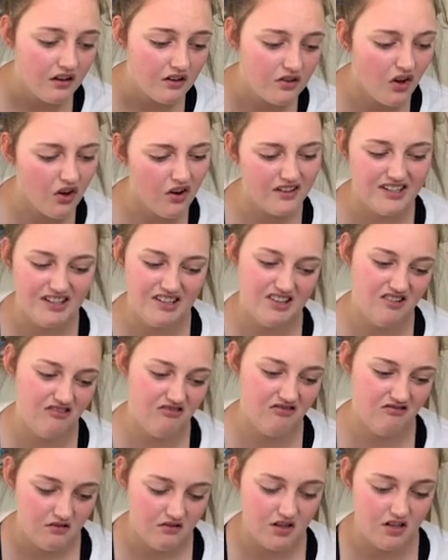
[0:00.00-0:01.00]
No, I
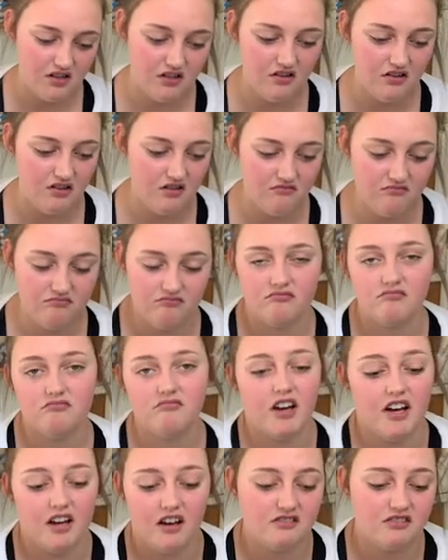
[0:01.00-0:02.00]
didn't. I don't know.
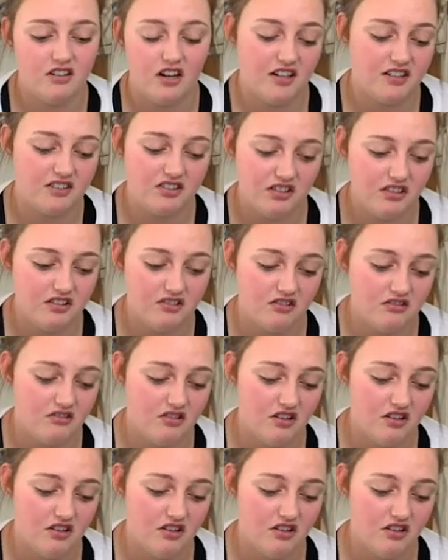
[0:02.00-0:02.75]
I, I, I actually don't